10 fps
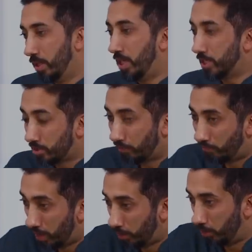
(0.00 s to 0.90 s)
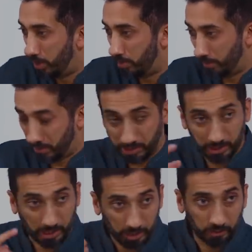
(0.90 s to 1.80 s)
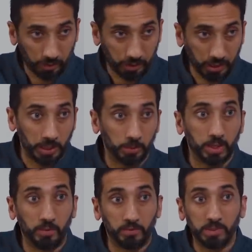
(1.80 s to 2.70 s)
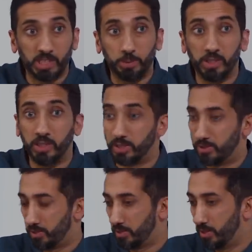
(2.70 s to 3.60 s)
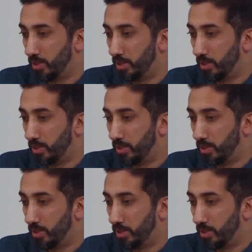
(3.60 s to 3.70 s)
He has to follow him. This is a kind of learning that will come from experience.